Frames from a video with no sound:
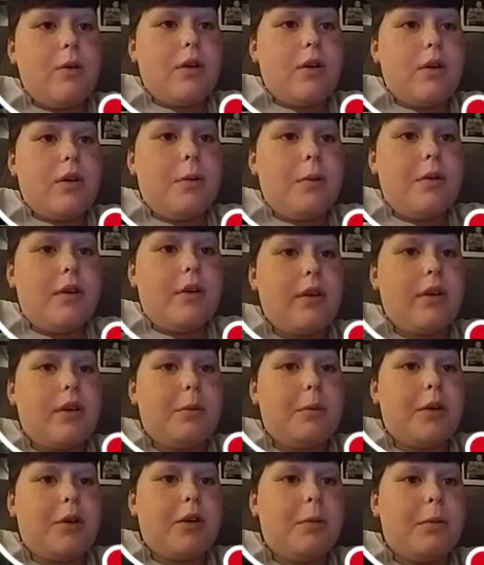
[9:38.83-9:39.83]
come on, come
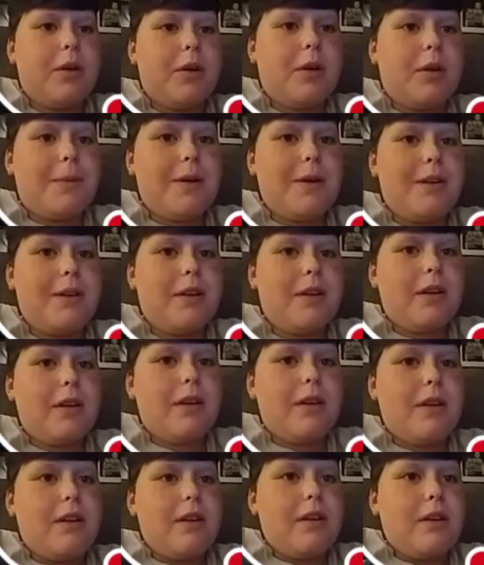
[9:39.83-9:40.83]
on, come on, come on.
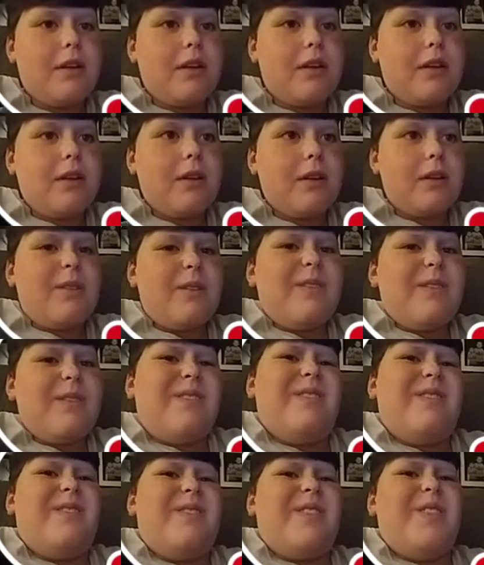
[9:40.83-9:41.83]

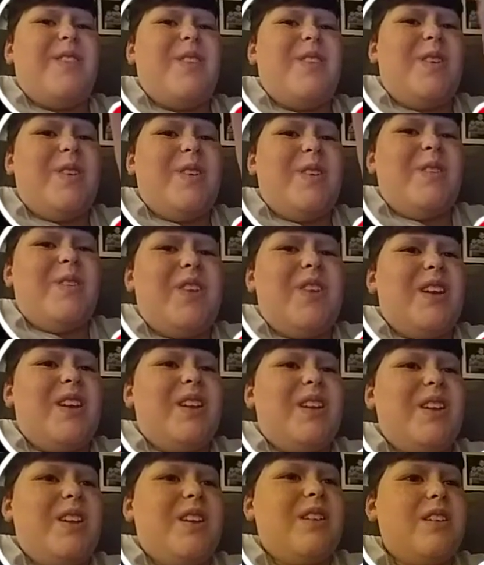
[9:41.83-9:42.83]
Oh no,
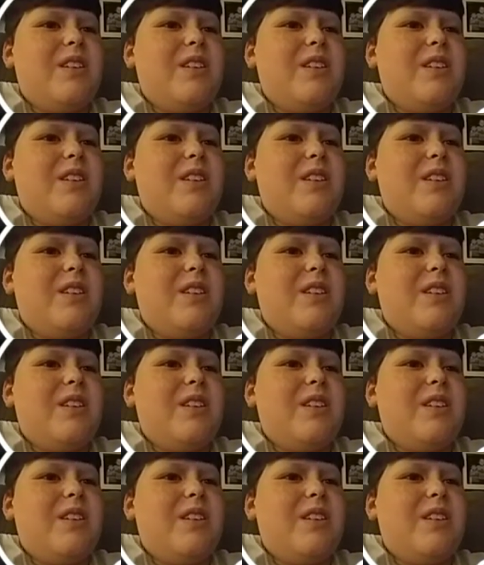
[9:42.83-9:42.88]
man.